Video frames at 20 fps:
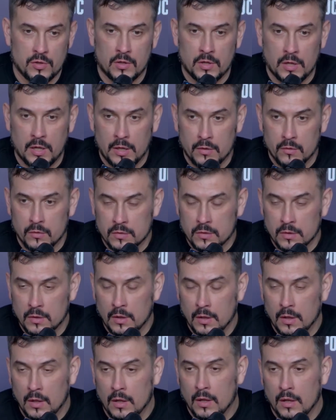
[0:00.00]
of the
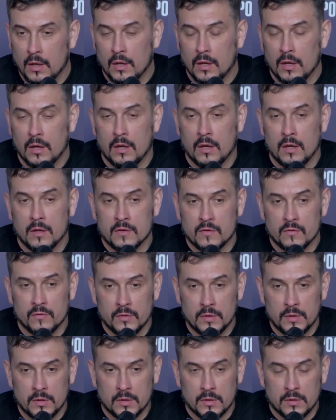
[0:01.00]
coordination
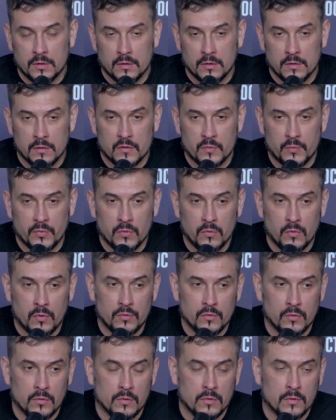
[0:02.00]
headquarters for
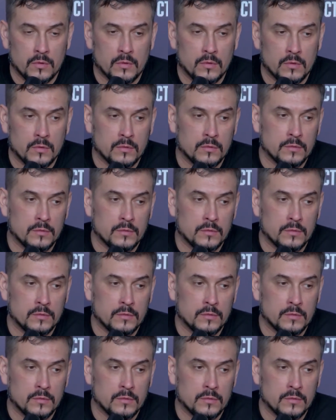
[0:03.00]
those